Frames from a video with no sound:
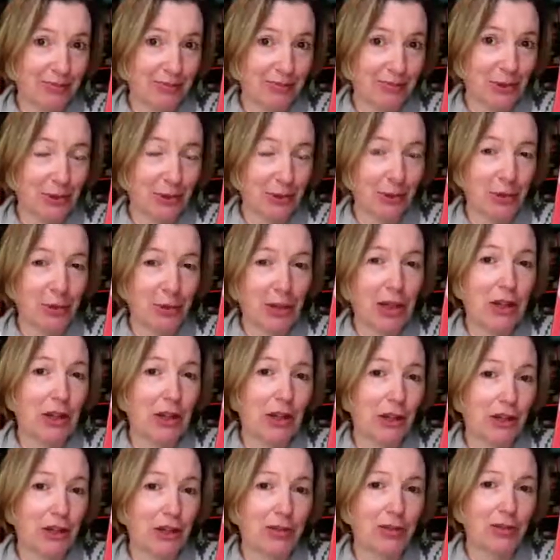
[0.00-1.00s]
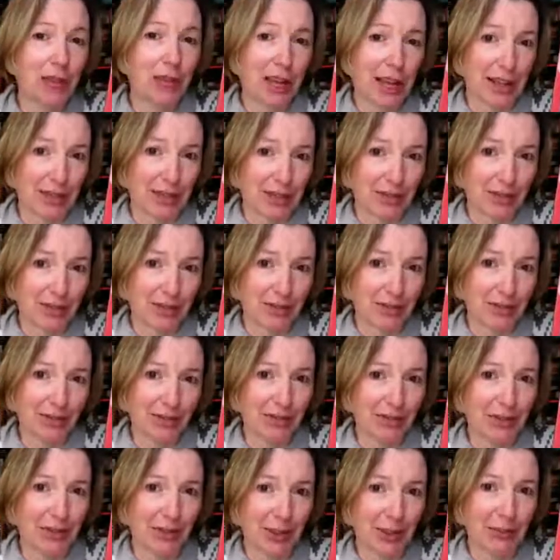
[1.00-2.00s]
or because of that,
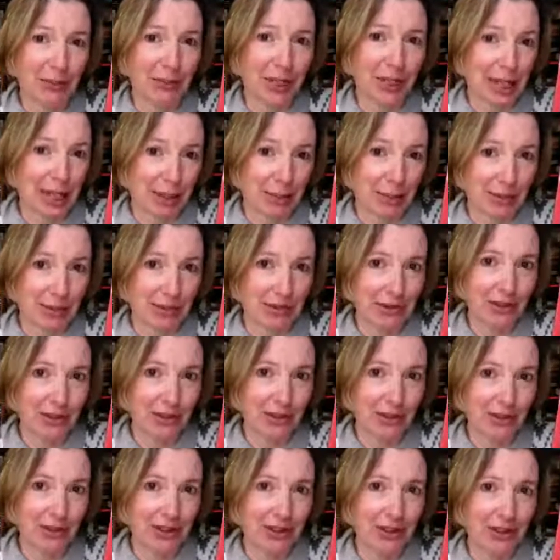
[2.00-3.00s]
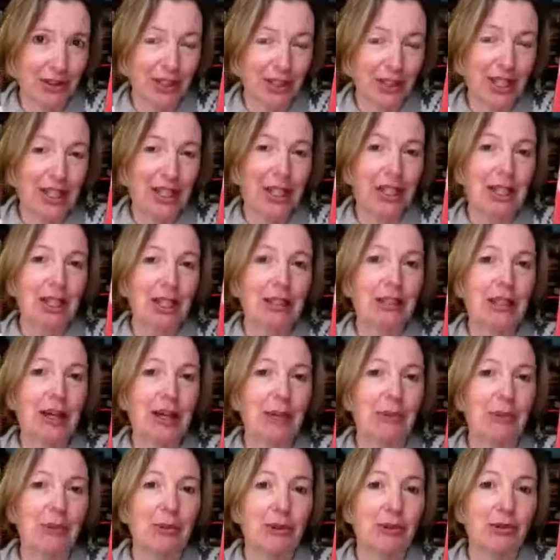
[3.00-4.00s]
something happened.
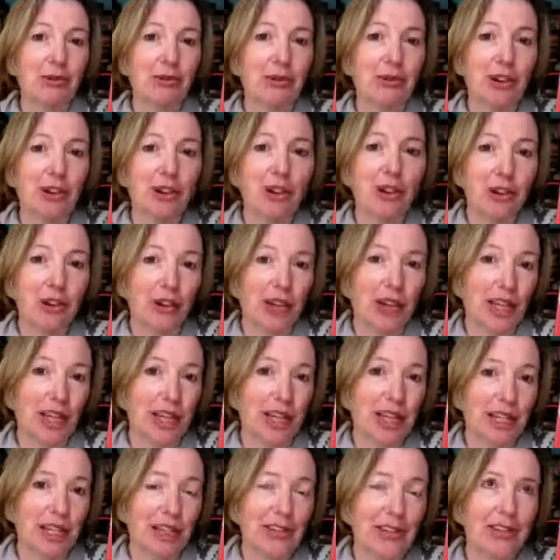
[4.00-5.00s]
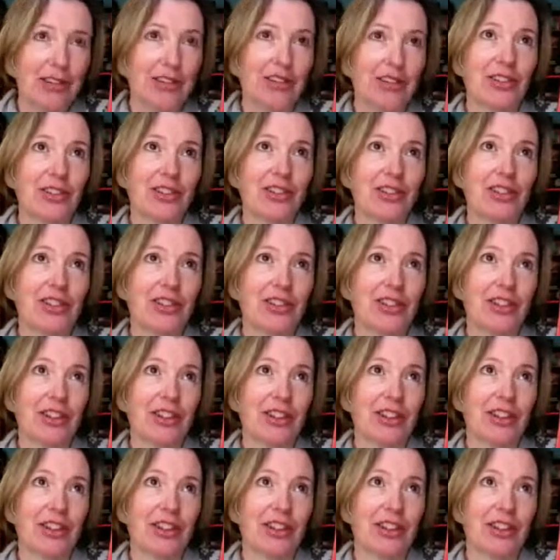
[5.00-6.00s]
Number 4 is,
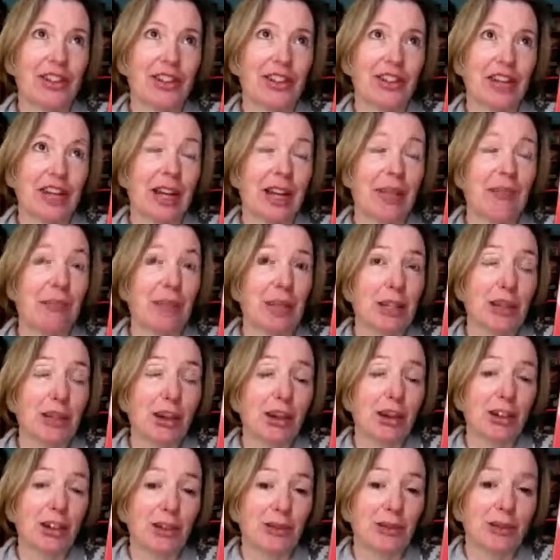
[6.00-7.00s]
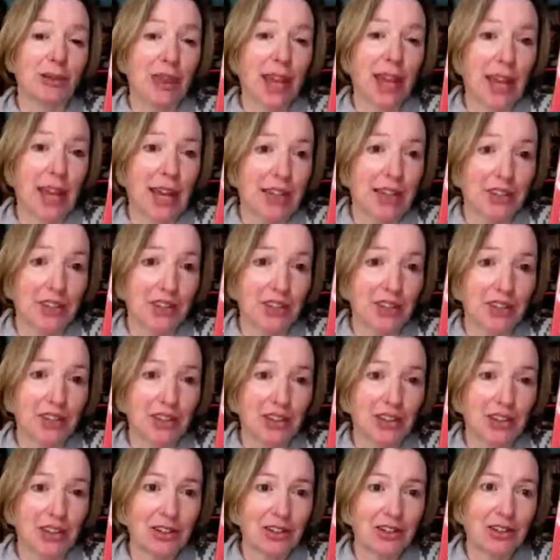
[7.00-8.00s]
and because of that,
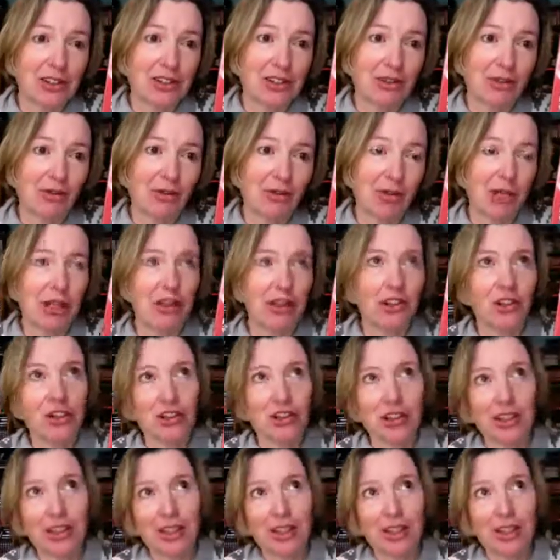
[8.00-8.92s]
which